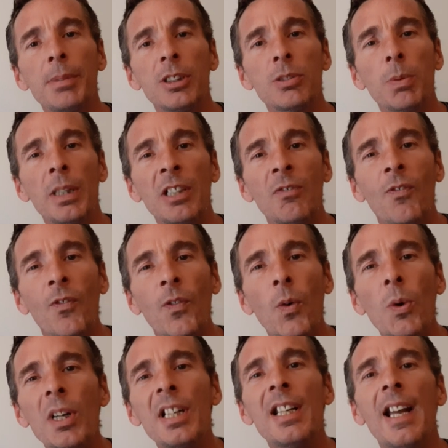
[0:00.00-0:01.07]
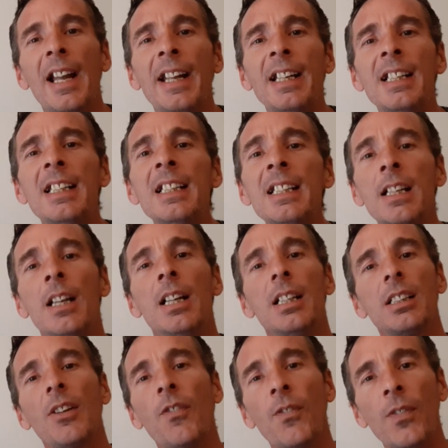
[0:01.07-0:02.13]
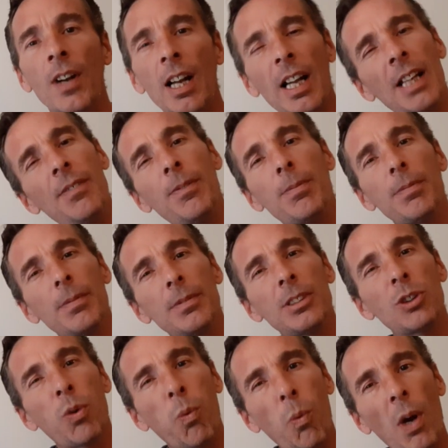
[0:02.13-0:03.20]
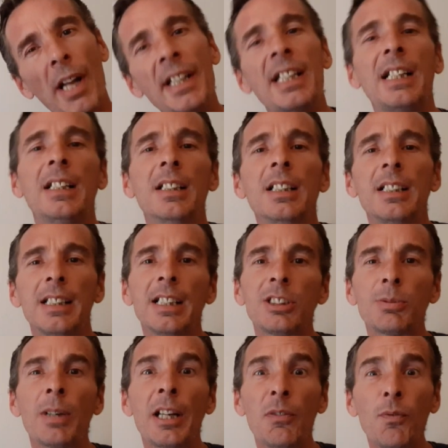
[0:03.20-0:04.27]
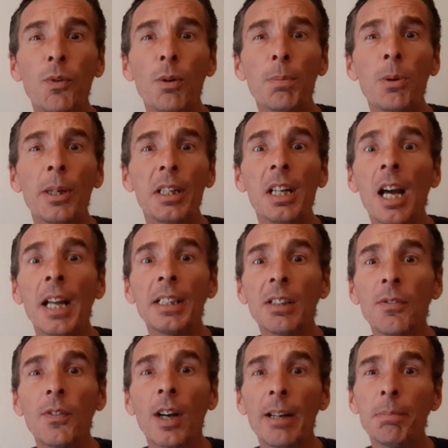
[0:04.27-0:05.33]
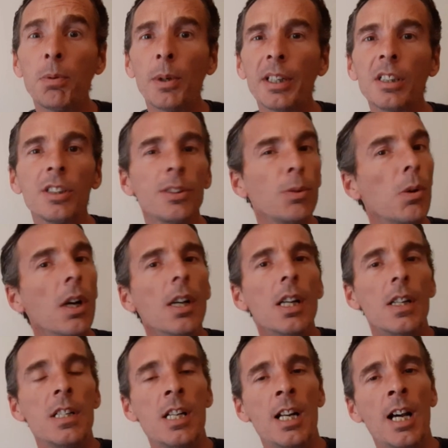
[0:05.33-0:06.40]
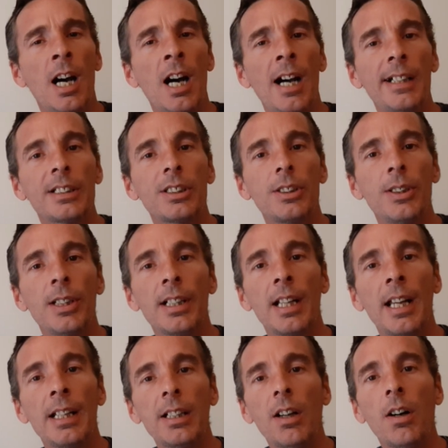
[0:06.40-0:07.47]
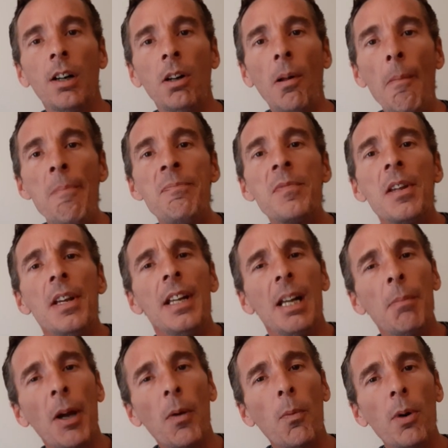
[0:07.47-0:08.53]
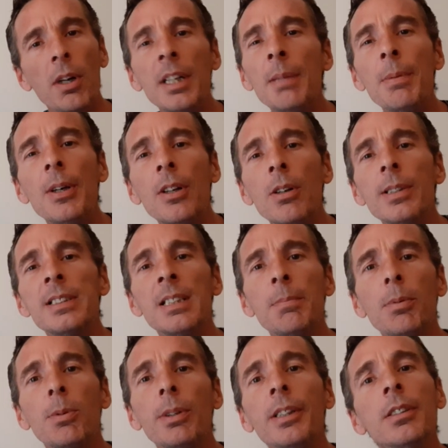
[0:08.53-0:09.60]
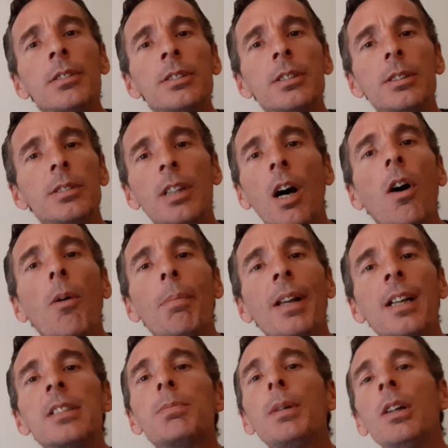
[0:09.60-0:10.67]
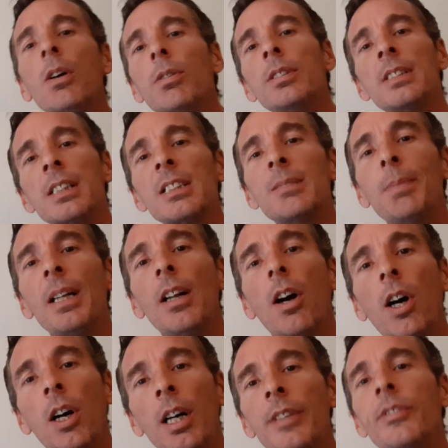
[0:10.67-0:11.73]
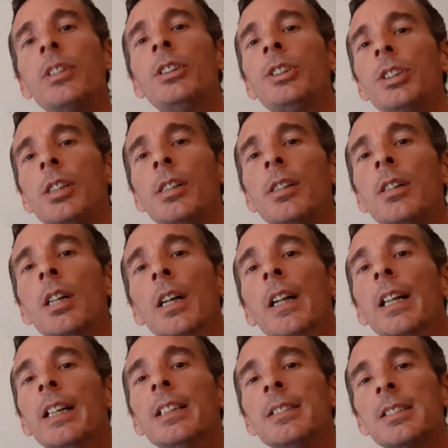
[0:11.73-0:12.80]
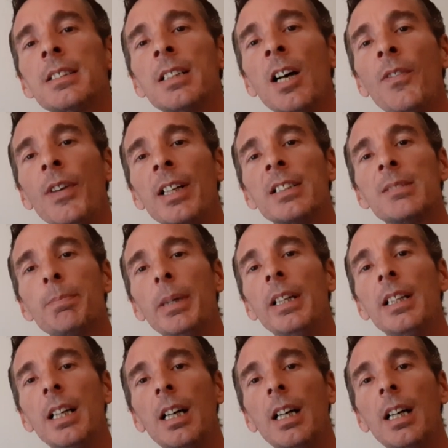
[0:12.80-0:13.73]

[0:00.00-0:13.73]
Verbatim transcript: between four ninety to five twenty. That's right, four point nine to five point two. Not good at all. Am I worried about Jose Berrios? No, because when Jose's been on this year, his stuff has been